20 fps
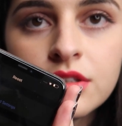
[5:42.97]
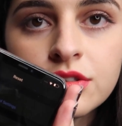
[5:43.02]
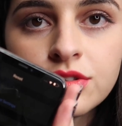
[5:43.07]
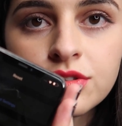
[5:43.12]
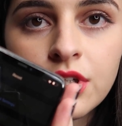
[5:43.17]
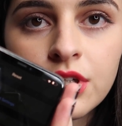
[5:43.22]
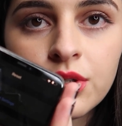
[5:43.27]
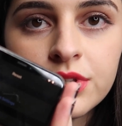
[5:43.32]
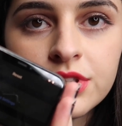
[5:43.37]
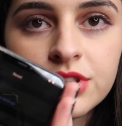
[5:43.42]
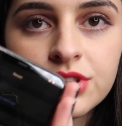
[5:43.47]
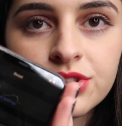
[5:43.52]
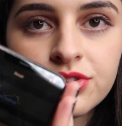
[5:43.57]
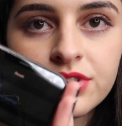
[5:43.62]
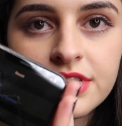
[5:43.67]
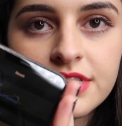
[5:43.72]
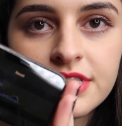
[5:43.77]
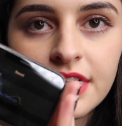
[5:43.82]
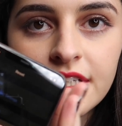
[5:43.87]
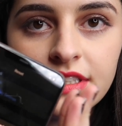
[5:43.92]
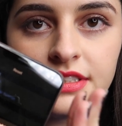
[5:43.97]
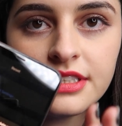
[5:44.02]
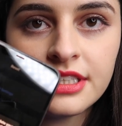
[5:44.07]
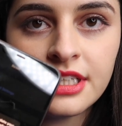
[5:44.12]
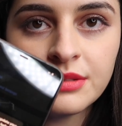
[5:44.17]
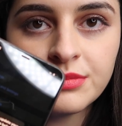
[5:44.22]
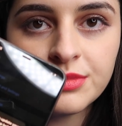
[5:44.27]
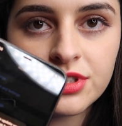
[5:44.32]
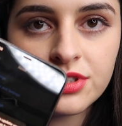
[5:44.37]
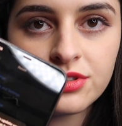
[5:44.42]
So I went to reset
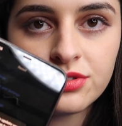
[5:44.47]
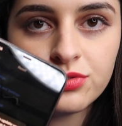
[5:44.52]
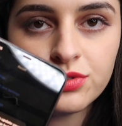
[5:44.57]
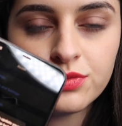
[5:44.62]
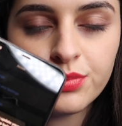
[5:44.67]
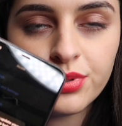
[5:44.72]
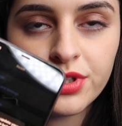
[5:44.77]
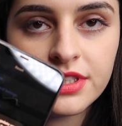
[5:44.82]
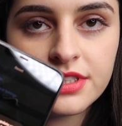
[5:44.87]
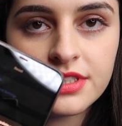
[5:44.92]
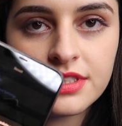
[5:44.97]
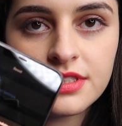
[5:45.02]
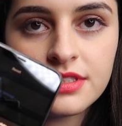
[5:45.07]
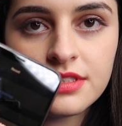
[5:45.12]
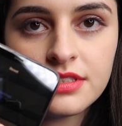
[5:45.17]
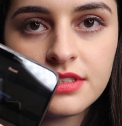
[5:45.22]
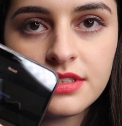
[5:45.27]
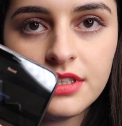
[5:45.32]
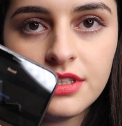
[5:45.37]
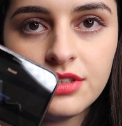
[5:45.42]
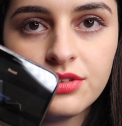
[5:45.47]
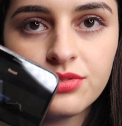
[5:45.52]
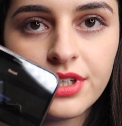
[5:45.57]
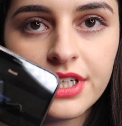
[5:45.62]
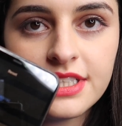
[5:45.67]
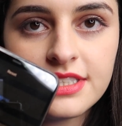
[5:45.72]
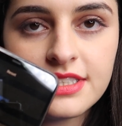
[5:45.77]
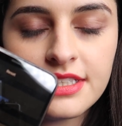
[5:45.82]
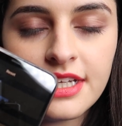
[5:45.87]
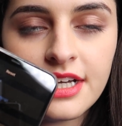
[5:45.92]
and I'm just going to press
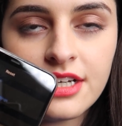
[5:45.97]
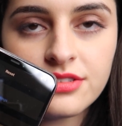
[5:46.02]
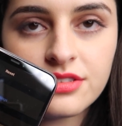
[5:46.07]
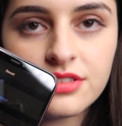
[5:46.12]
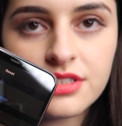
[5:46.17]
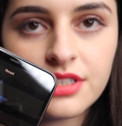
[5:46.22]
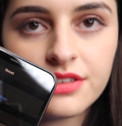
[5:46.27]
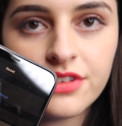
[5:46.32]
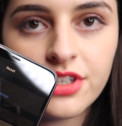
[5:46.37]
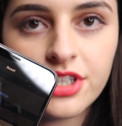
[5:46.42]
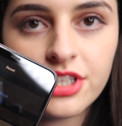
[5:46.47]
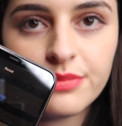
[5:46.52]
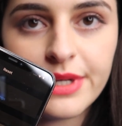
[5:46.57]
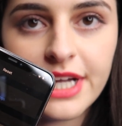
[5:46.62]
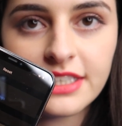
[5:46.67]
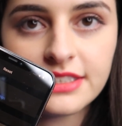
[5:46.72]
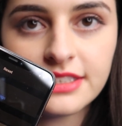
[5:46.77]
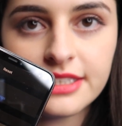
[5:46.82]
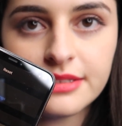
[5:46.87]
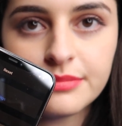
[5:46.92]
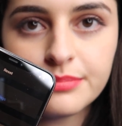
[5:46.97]
erase now since I've already backed it